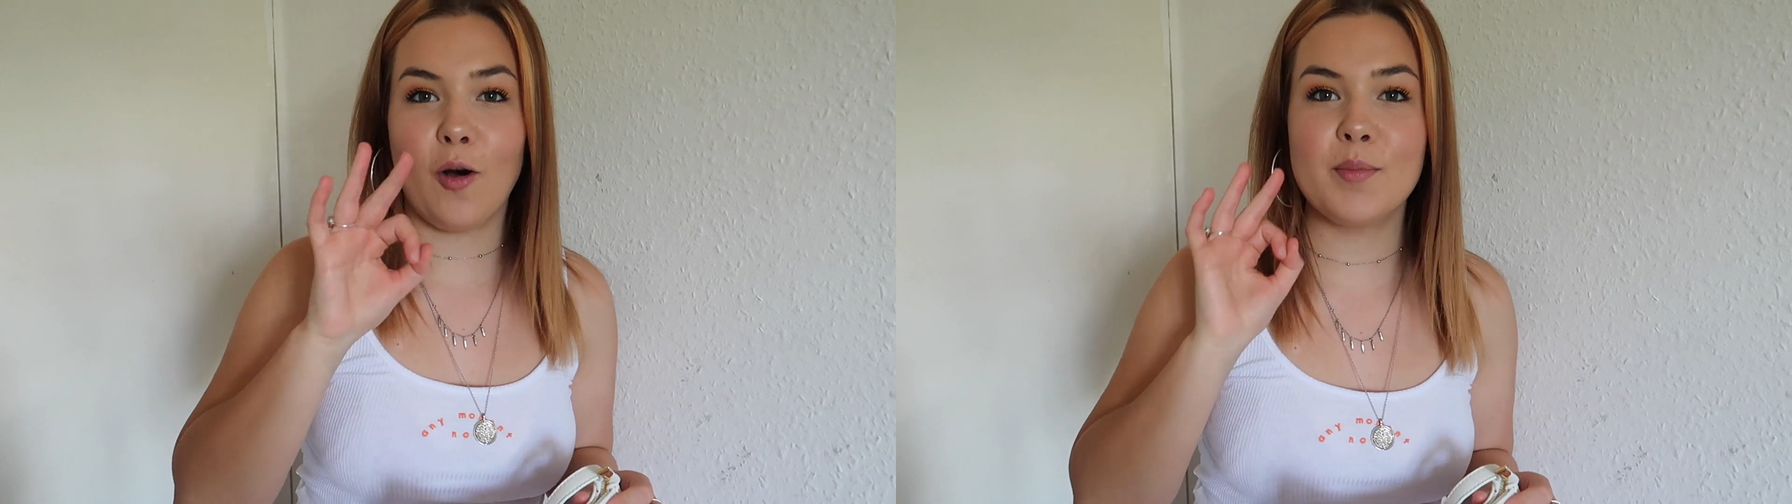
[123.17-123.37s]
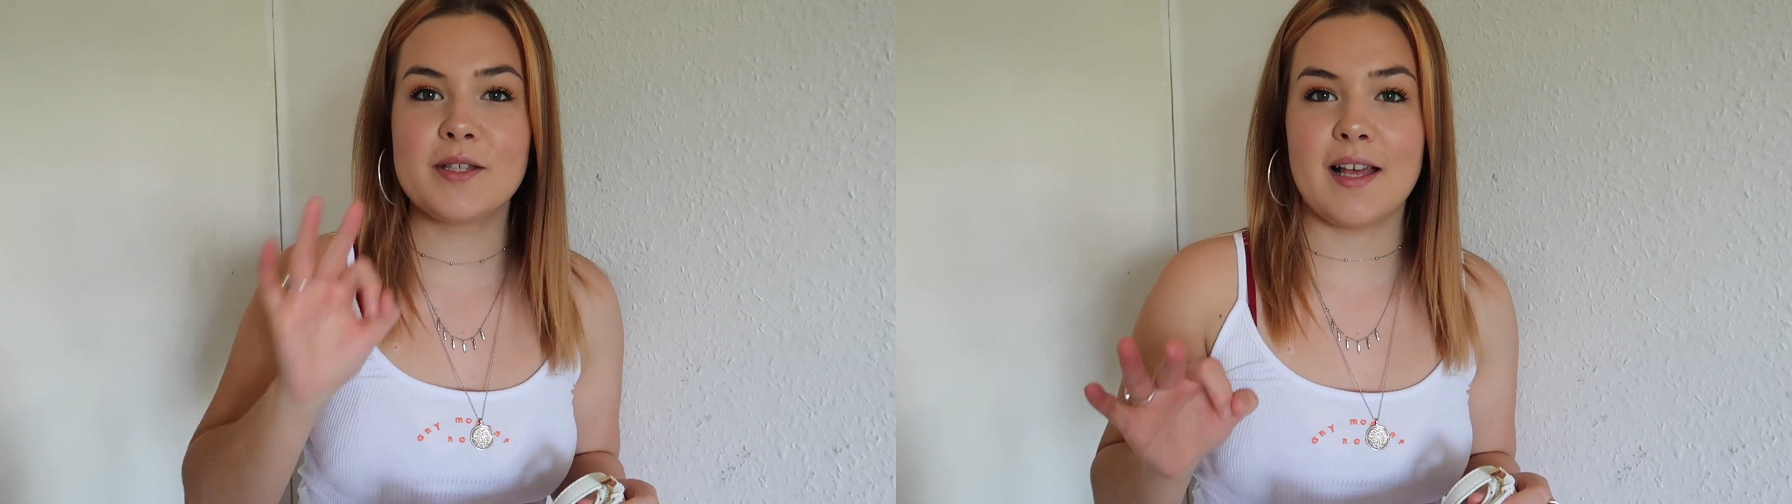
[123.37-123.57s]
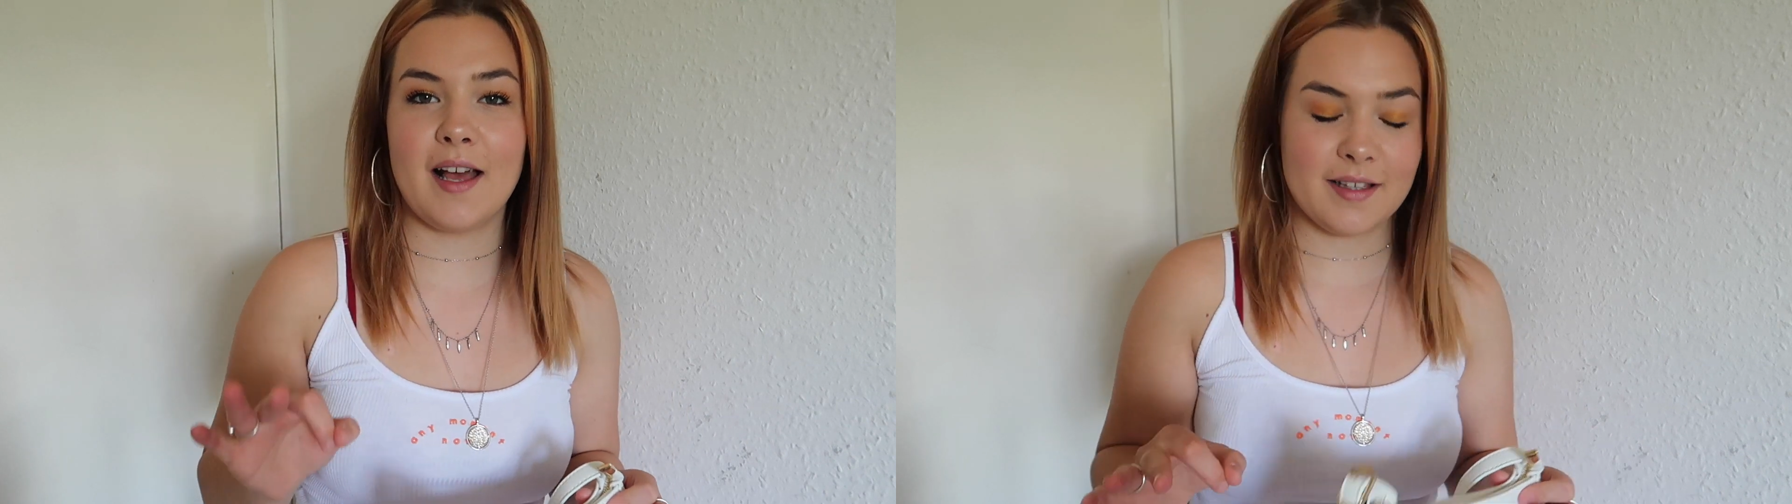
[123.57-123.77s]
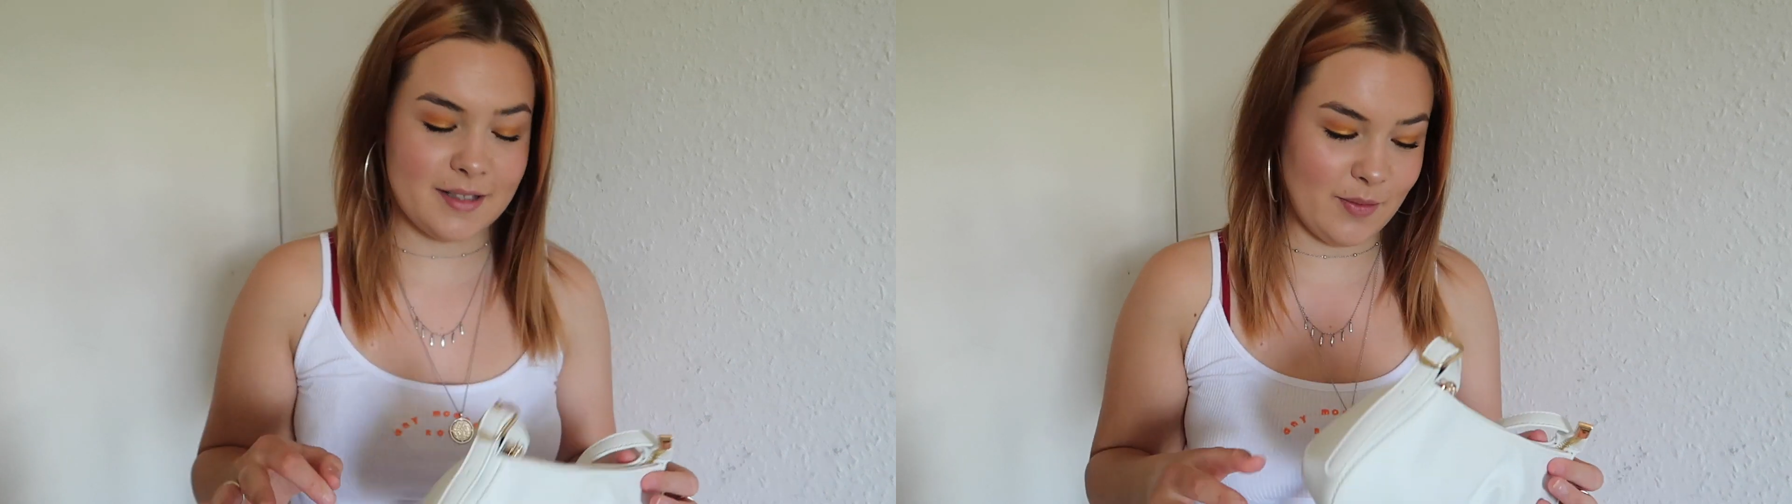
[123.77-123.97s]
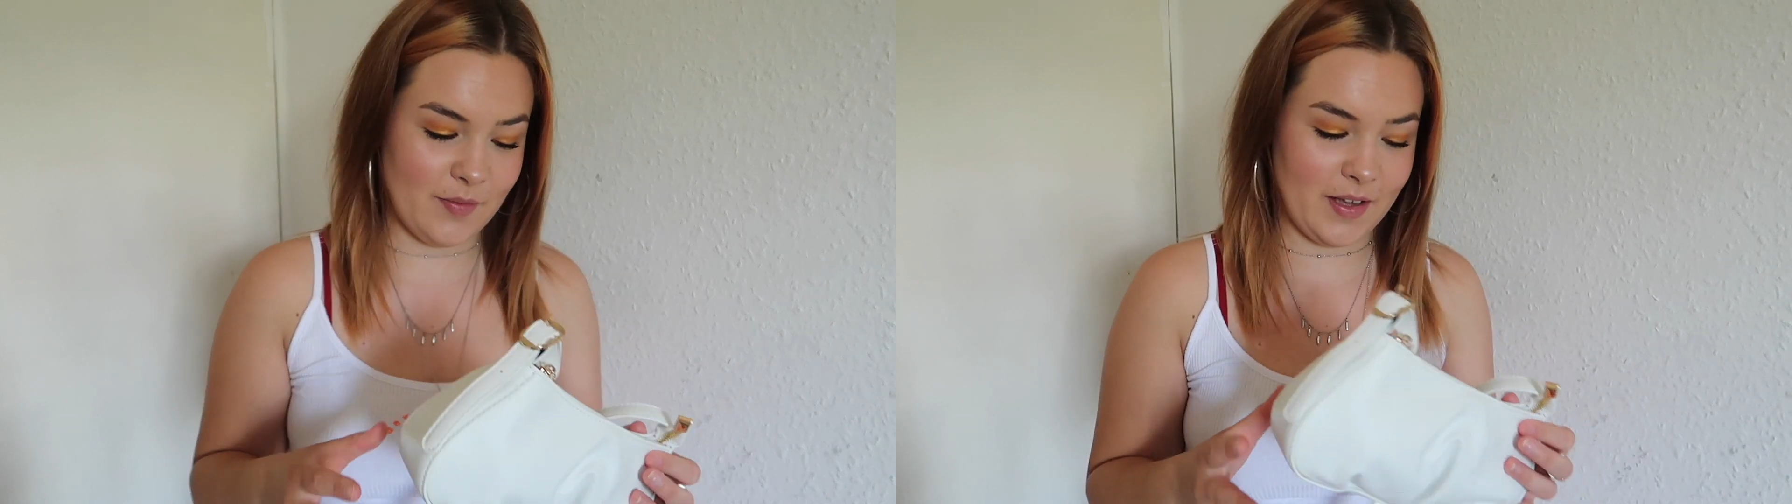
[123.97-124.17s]

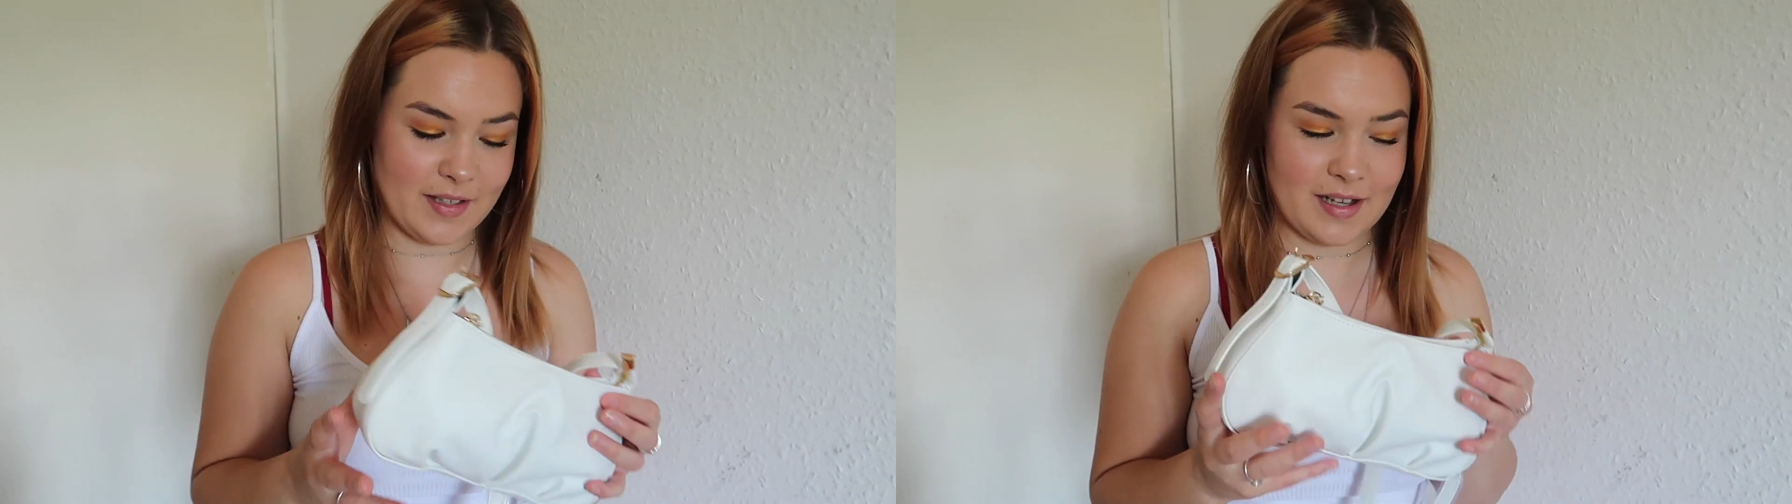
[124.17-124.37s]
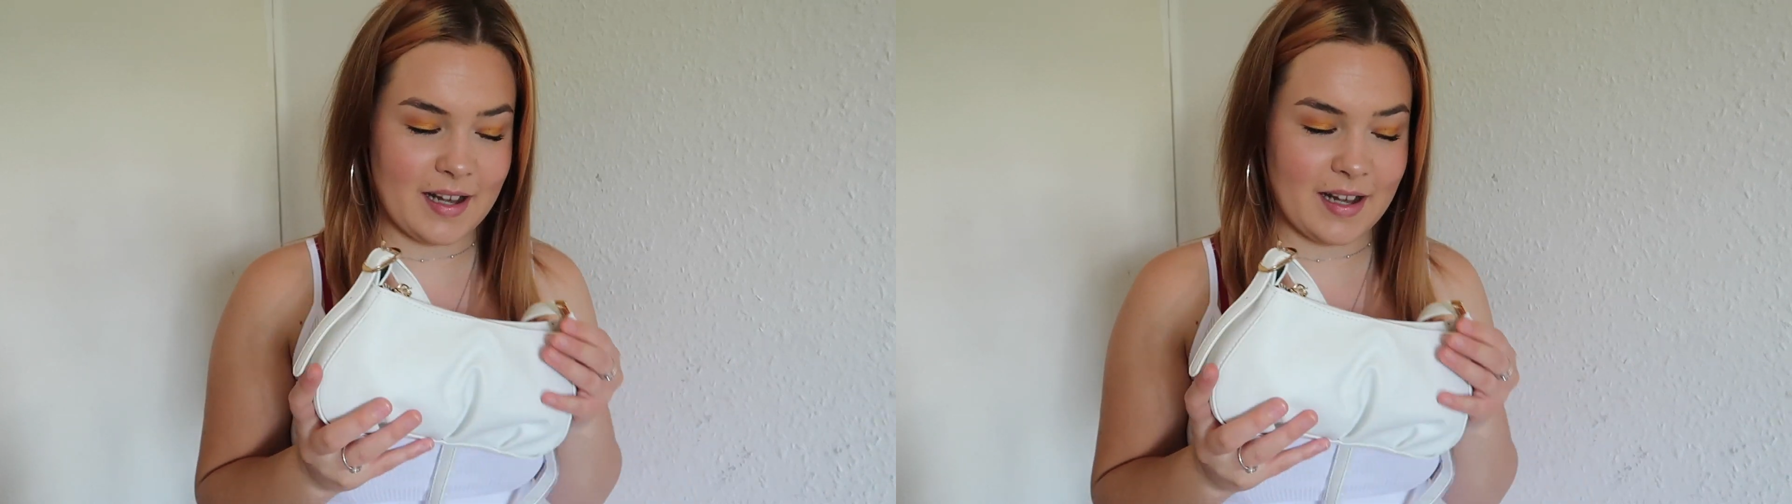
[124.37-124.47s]
obsessed with this.